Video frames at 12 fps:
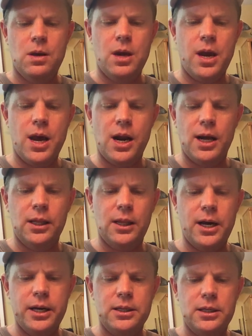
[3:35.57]
and I
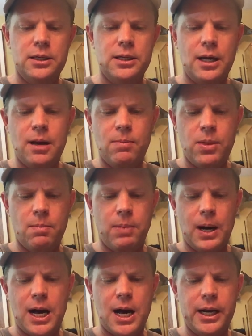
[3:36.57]
like to dub the
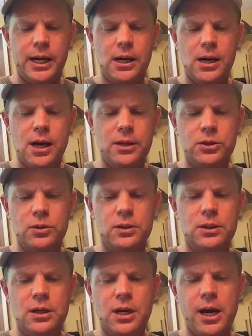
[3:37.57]
body on so
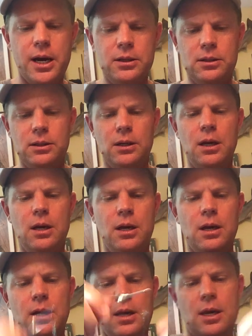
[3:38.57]
it's a nice
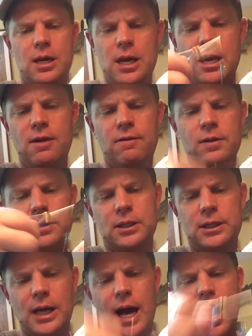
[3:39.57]
even
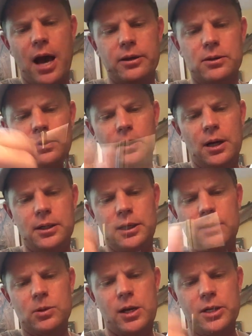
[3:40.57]
size. So a lot of
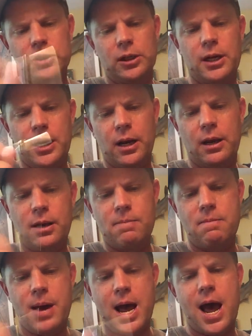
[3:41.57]
times I'll actually kind of
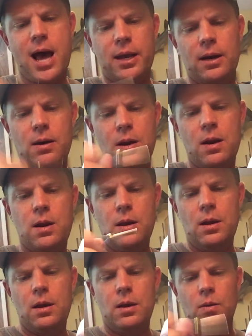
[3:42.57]
come back and
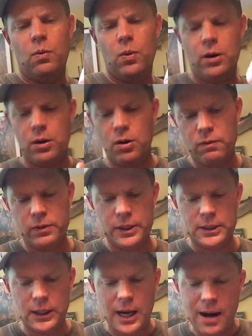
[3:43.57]
work over
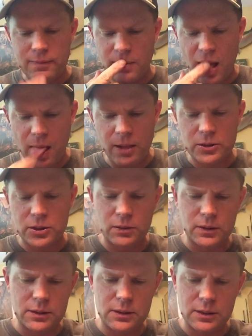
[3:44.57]
the top of it
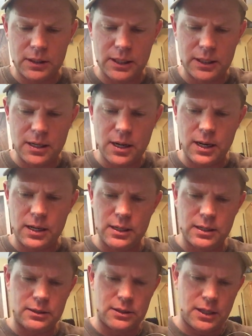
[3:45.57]
so
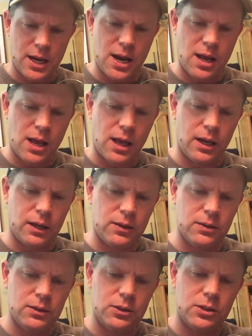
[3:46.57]
it's got a
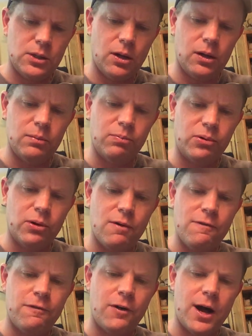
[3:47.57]
good solid
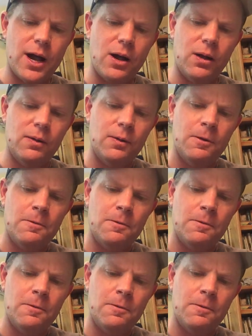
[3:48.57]
profile.